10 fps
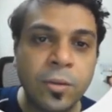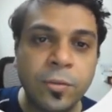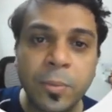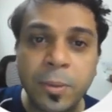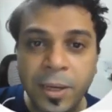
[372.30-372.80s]

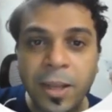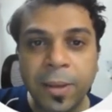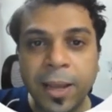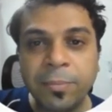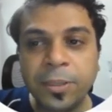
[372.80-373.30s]
Now, from a
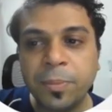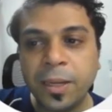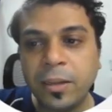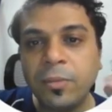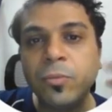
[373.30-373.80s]
media buying
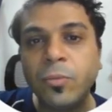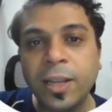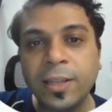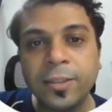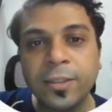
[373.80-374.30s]
perspective,
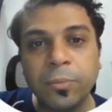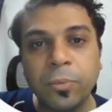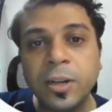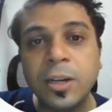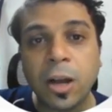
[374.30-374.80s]
why is
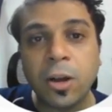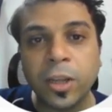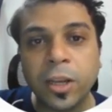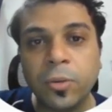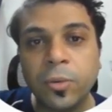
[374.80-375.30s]
this important and
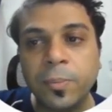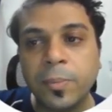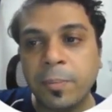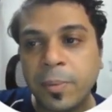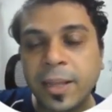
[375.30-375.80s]
how can
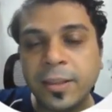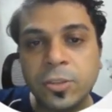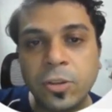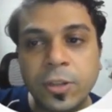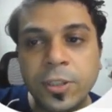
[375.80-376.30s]
you
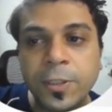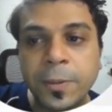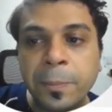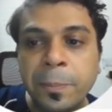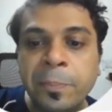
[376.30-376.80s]
apply this
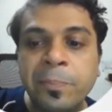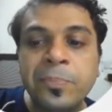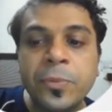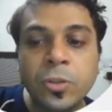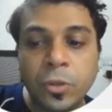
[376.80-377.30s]
knowledge?
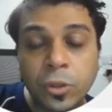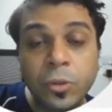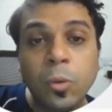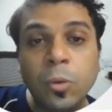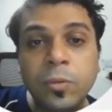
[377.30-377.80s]
So
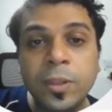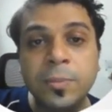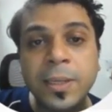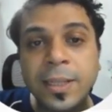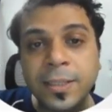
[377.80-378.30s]
you should
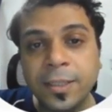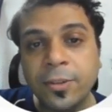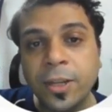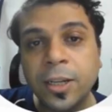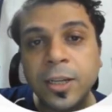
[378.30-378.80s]
always be
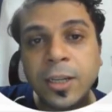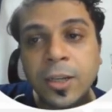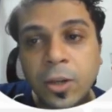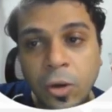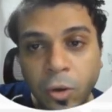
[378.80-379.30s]

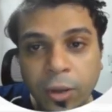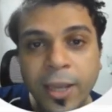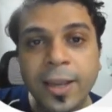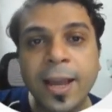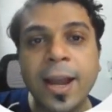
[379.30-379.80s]
considering
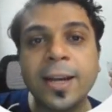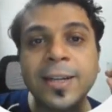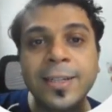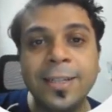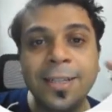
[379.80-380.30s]
looking
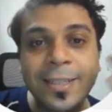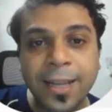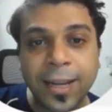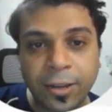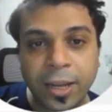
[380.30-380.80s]
at
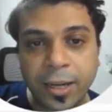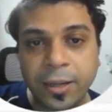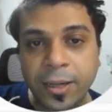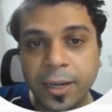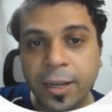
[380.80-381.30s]

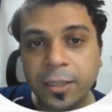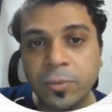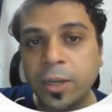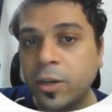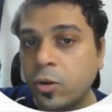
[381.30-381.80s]
disaggregated data
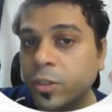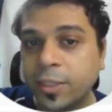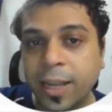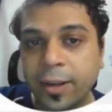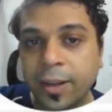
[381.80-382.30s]
as well and
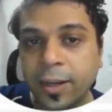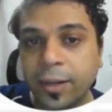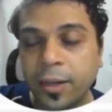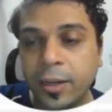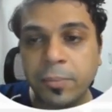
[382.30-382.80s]
not just
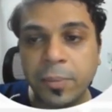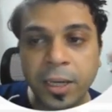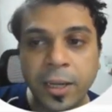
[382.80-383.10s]
aggregated data.